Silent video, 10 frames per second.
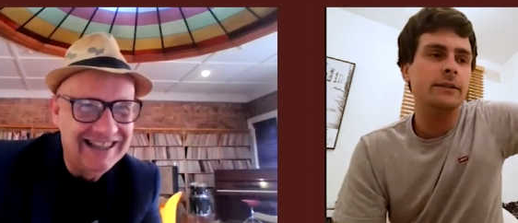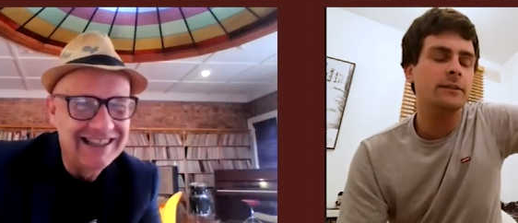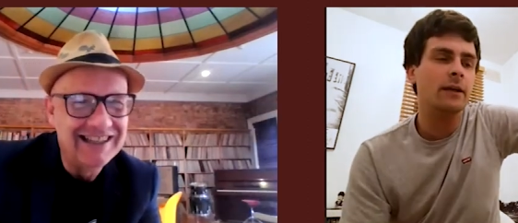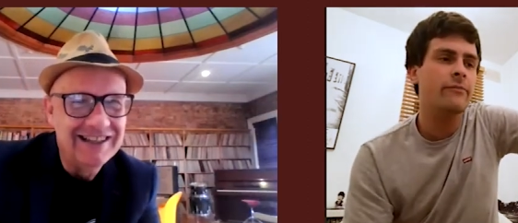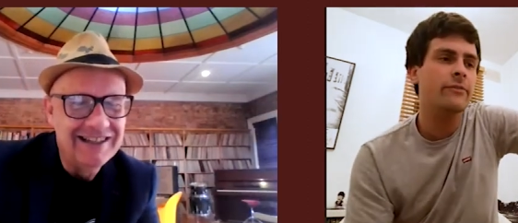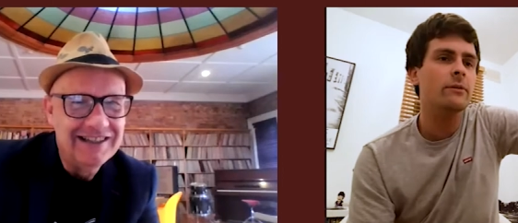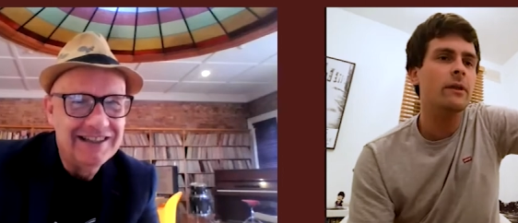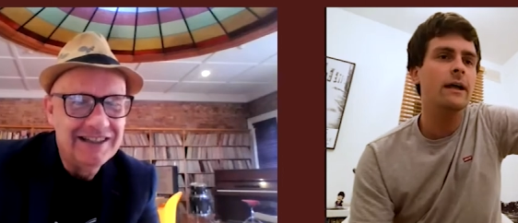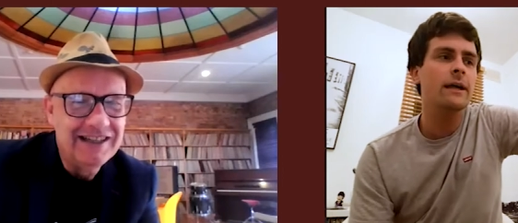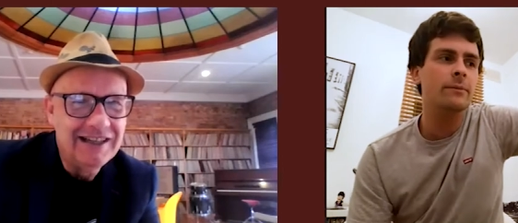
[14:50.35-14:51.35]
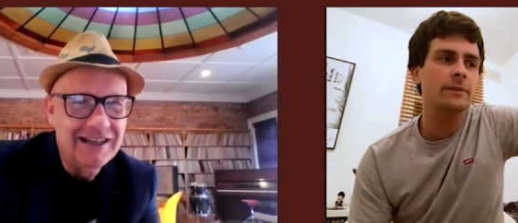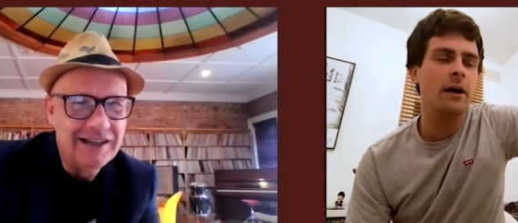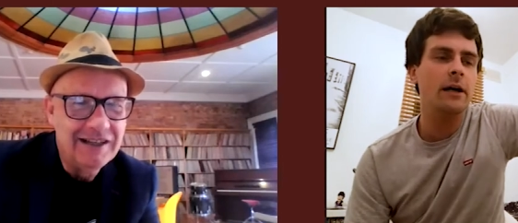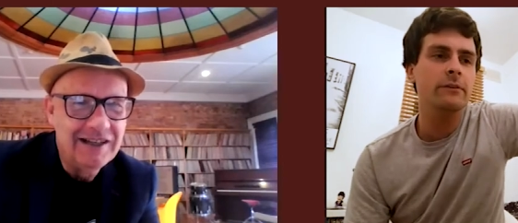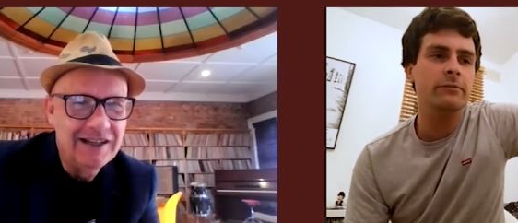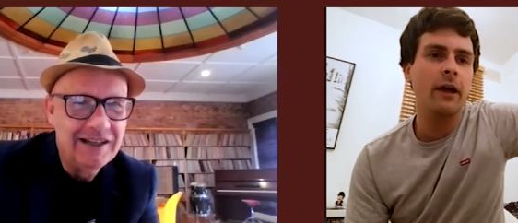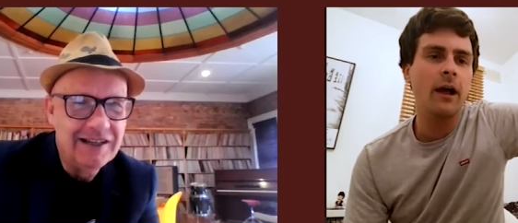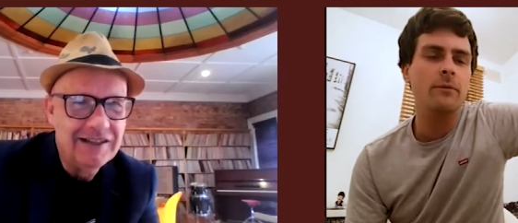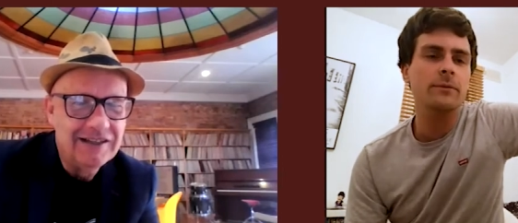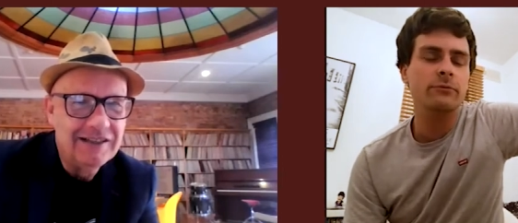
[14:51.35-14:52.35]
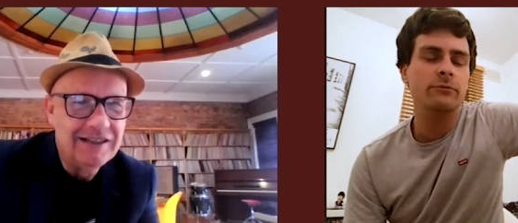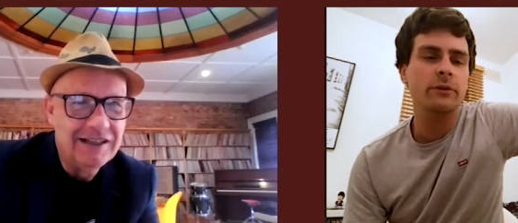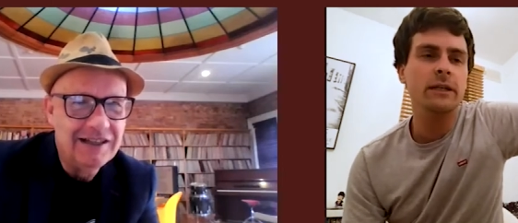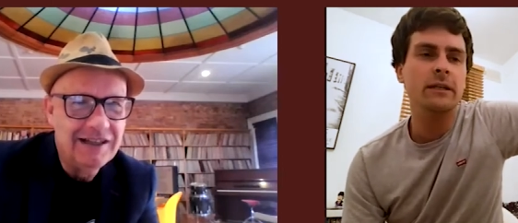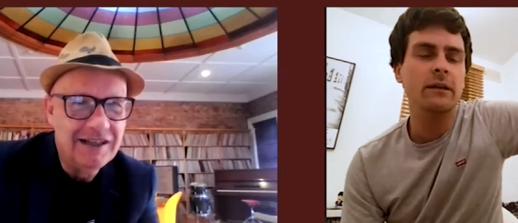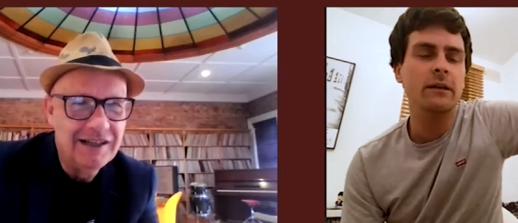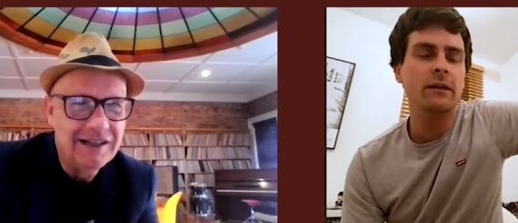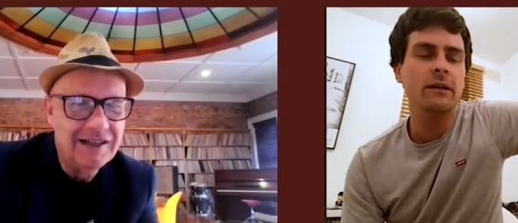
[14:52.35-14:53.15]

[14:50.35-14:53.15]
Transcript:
Speaker 1: I feel like it was kind of like I was really like